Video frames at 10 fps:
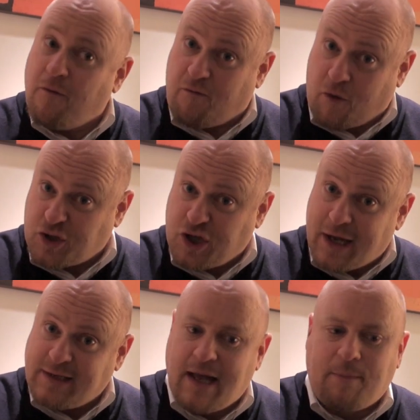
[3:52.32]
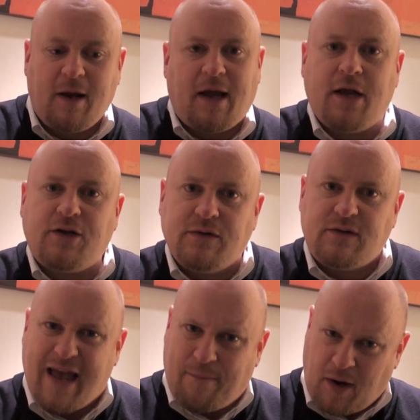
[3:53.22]
Virtualized
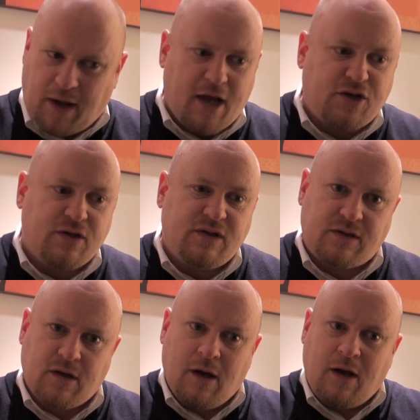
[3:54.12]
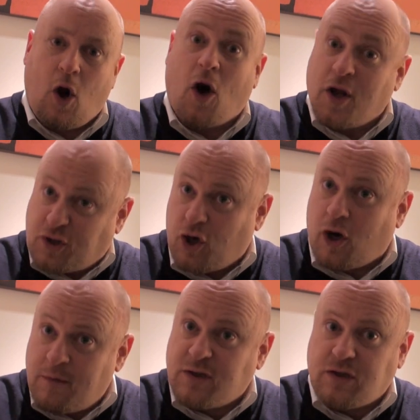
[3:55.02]
applications, applications on a
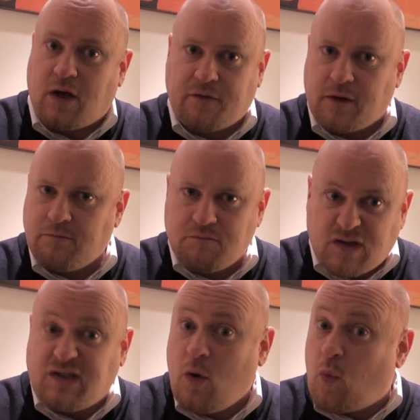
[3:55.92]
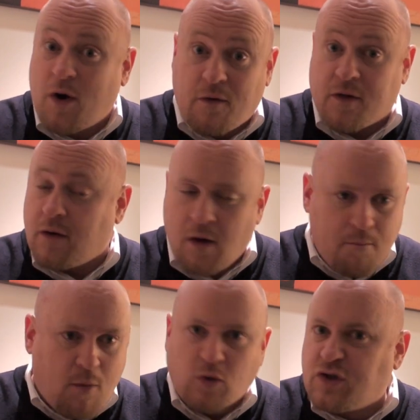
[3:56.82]
terminal server, still one of the
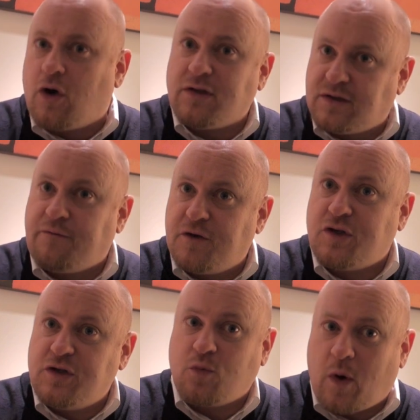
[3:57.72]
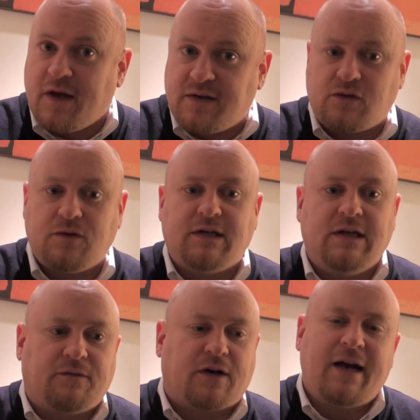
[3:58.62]
most cost-efficient ways to
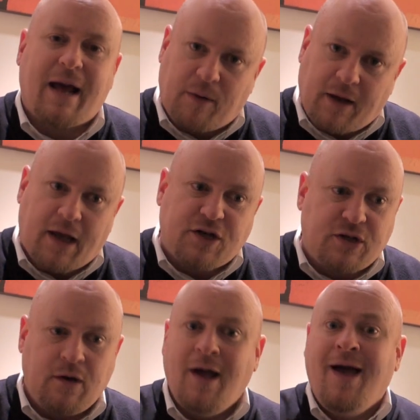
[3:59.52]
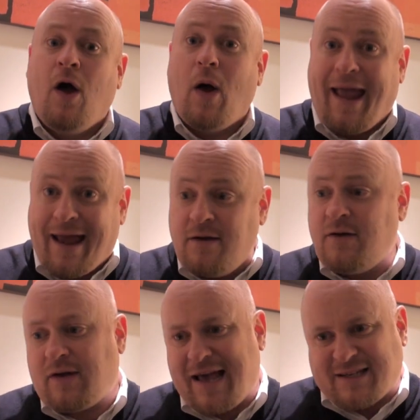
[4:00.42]
deliver an application,
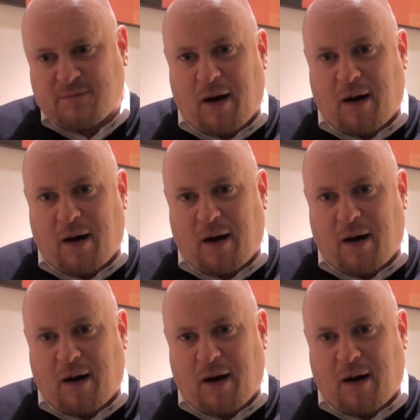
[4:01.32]
and as